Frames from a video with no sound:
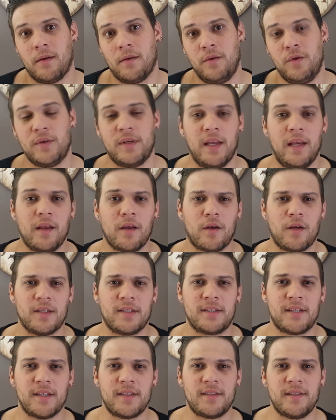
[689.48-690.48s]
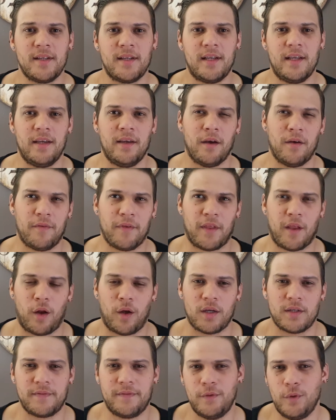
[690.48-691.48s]
Zealand consistently over the
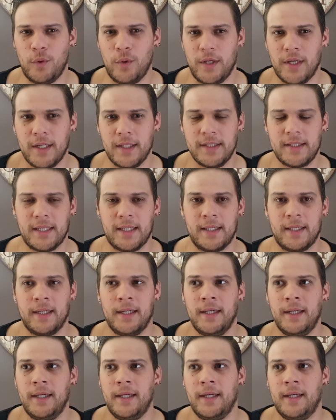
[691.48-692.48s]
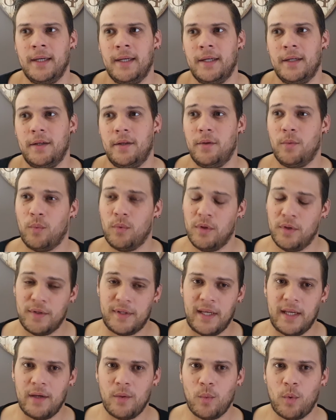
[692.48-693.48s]
last few years, and New
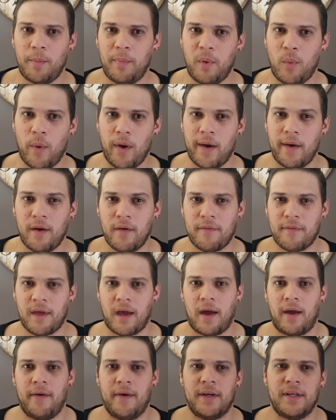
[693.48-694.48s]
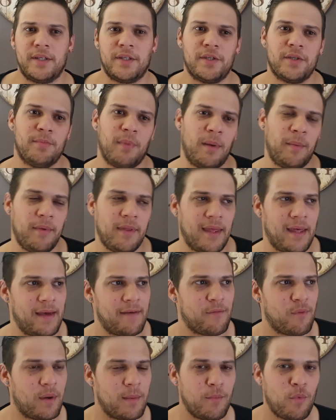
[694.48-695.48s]
Zealand will be wary of the Irish. Maybe they
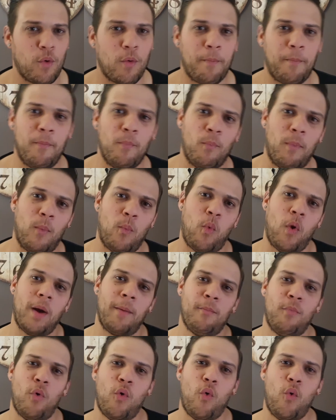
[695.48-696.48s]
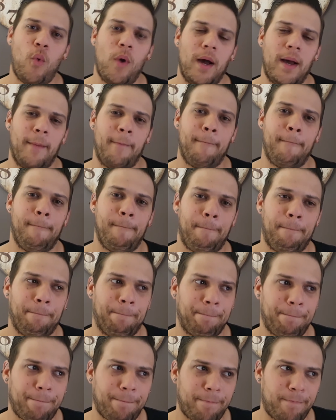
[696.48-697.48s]
have one more
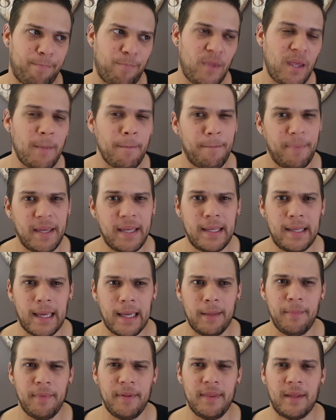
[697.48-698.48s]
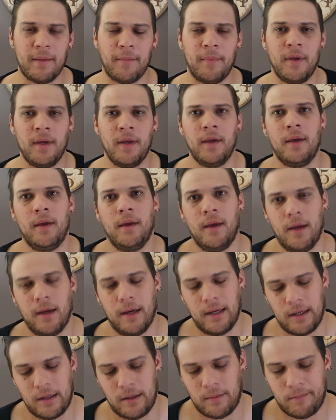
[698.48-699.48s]
big game in
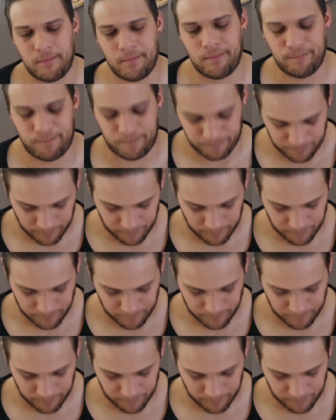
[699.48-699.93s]
them.